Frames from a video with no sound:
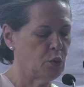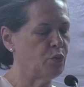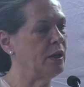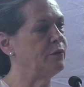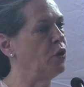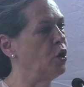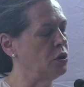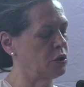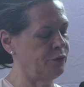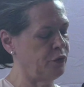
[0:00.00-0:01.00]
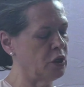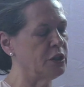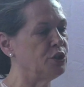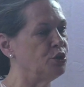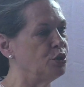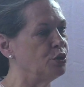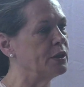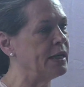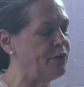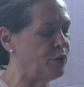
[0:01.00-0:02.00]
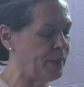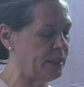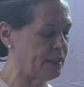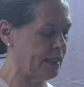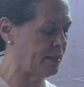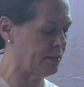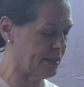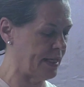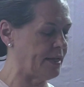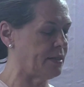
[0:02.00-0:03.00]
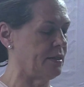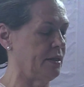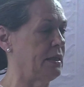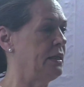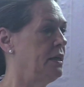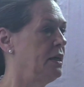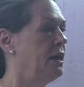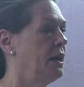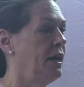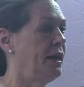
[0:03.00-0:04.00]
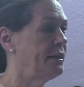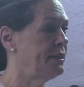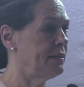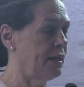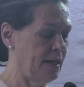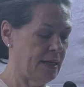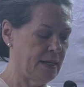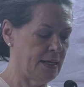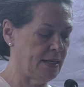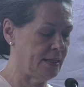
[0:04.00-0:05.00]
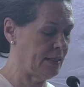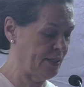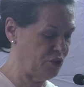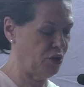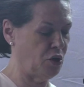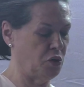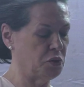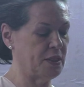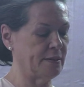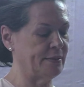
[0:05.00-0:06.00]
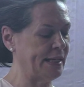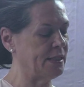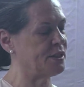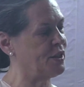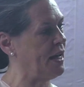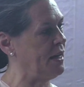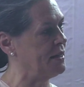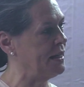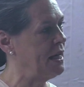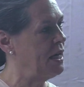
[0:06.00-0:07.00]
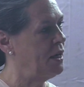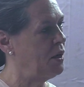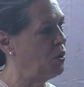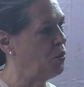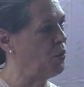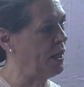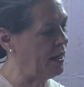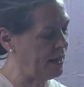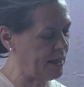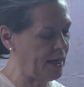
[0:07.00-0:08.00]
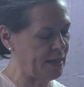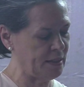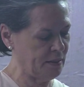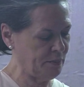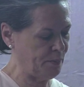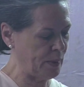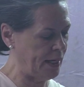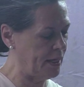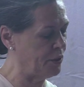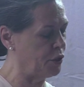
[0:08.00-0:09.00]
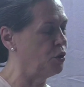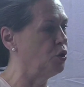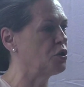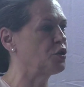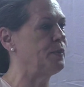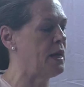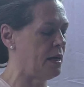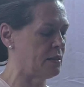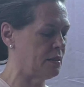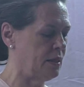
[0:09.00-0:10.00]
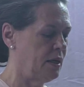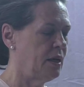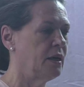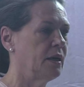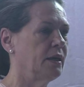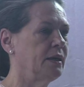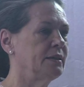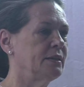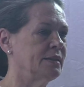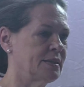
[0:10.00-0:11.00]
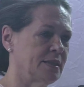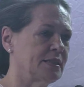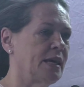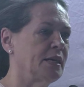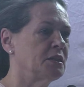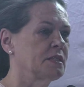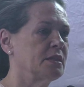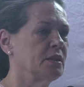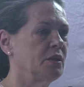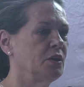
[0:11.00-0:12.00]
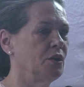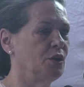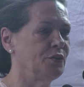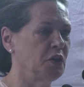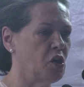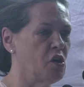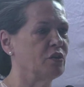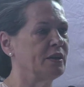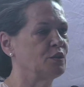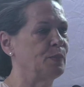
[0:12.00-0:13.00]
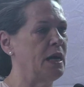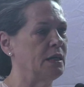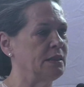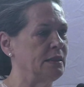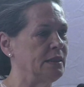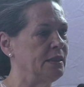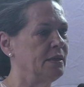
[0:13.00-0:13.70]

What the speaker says: will vote for a new government at the center, and I know that this state will again play a huge part in the success of the Congress party.